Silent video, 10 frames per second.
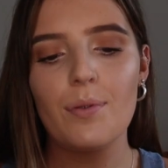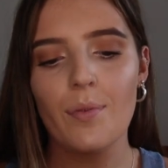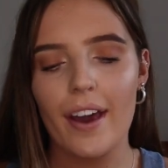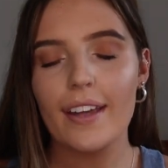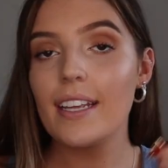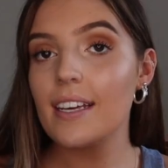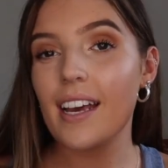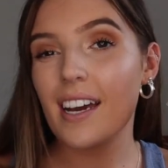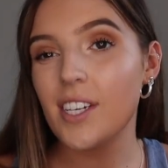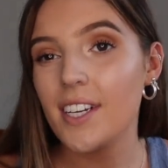been wearing these
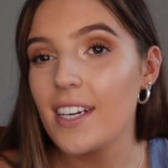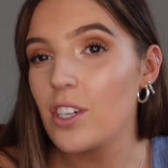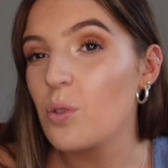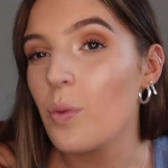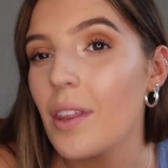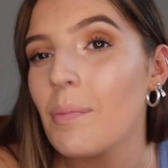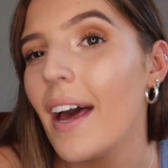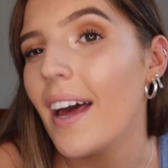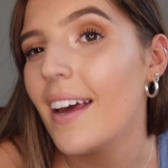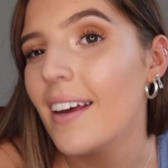actually just with
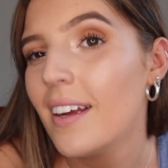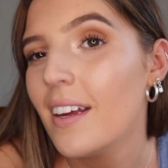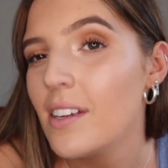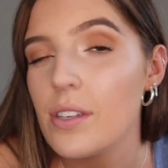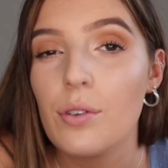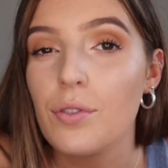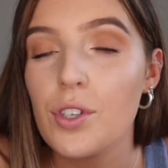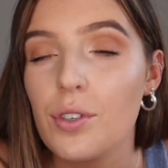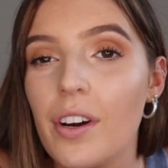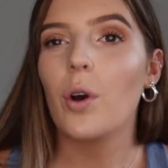my silver
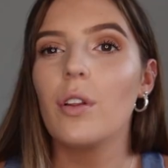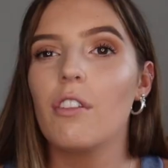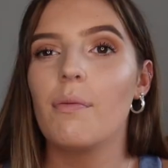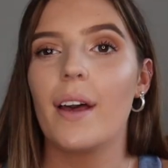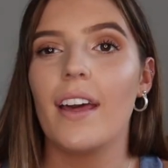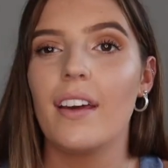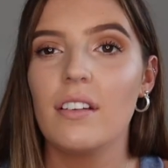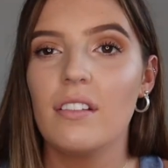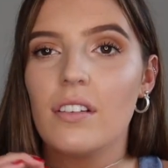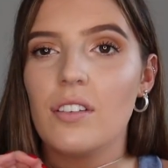jewelry. All of my
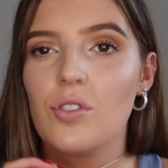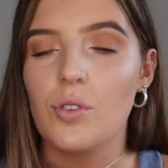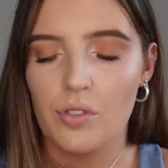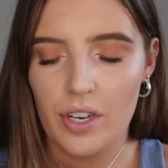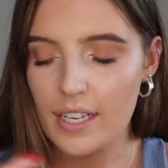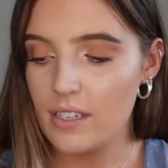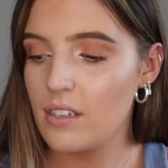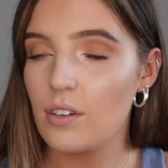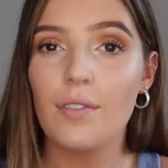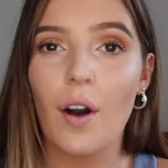jewelry is
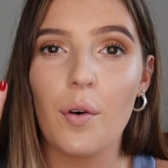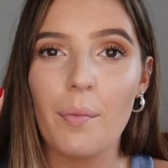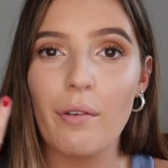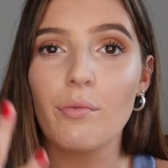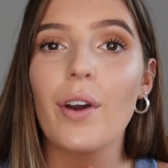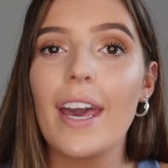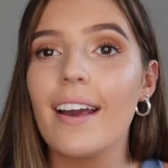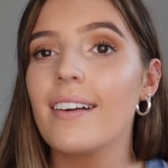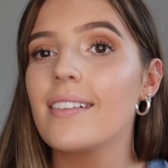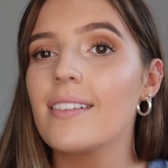silver, all my
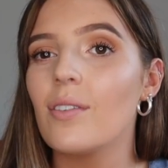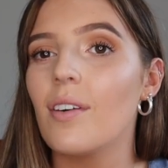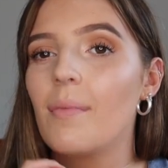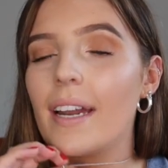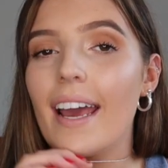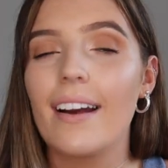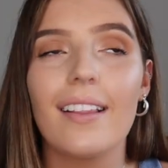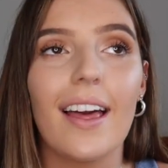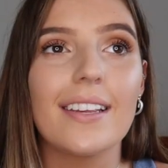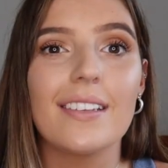rings, or my
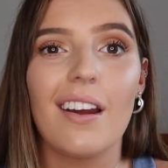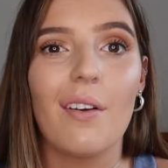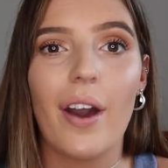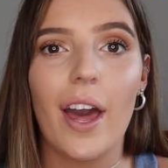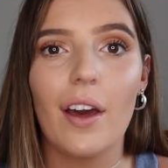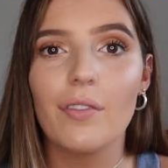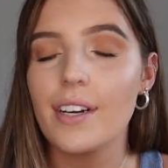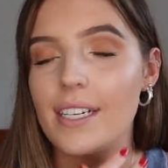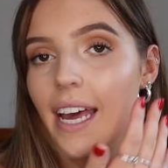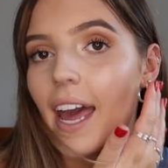necklace that I wear
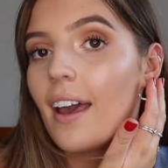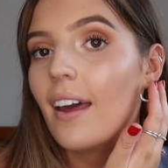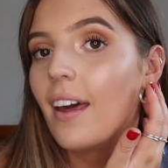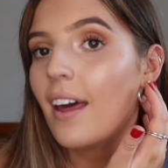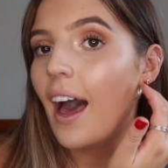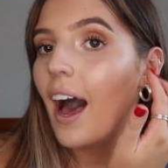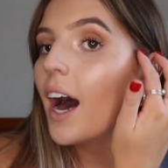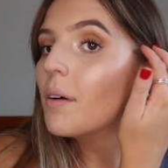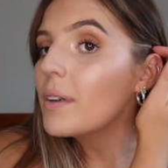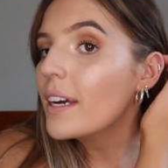every day,
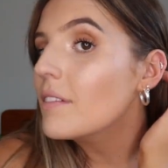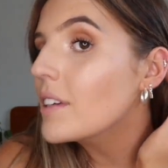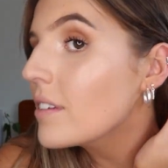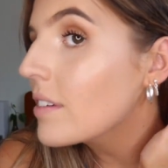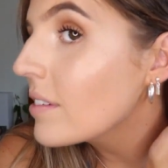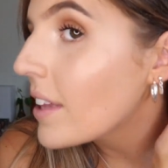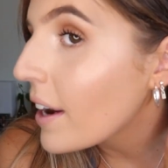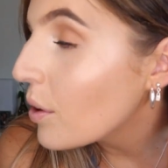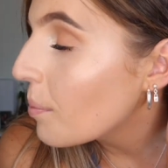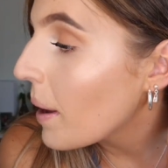even
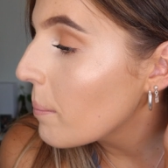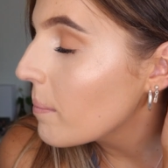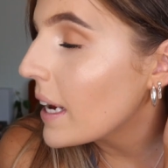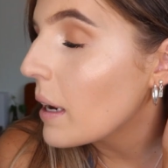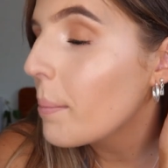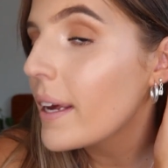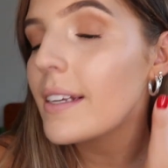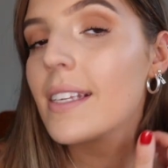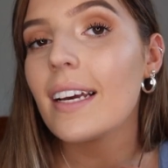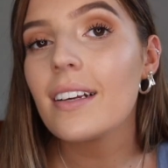like all my ear
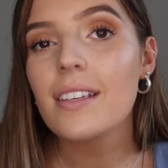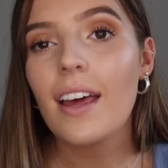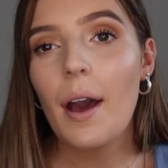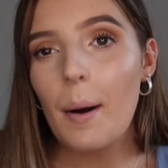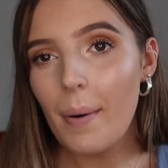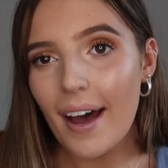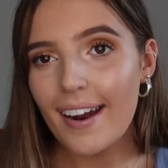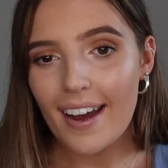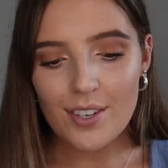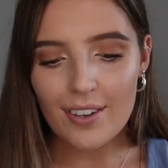piercings.
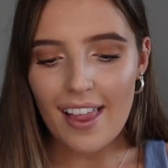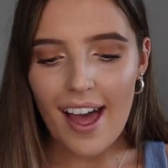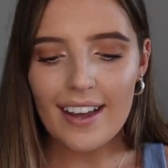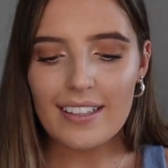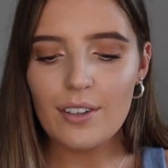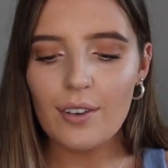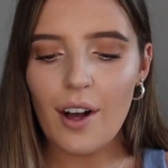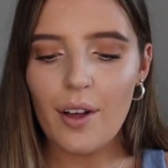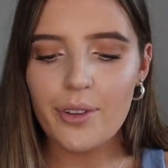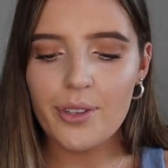But I do like little
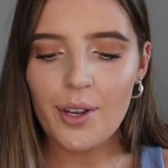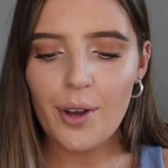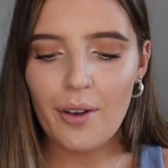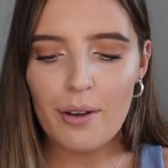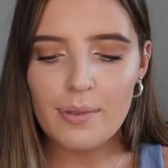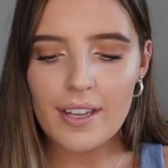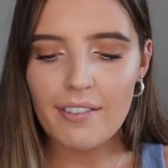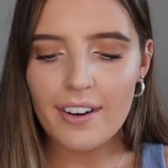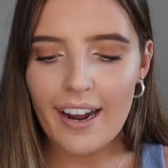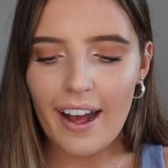gold hoops
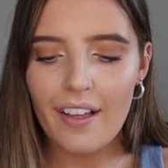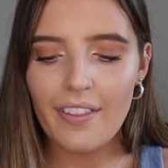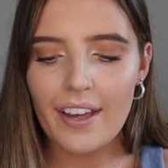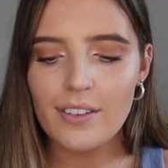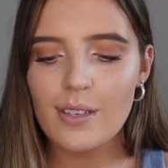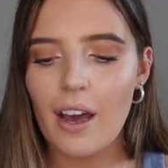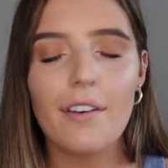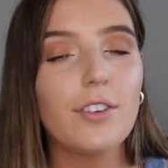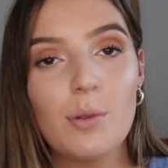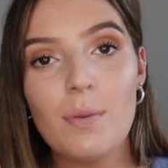every now and then, so I've just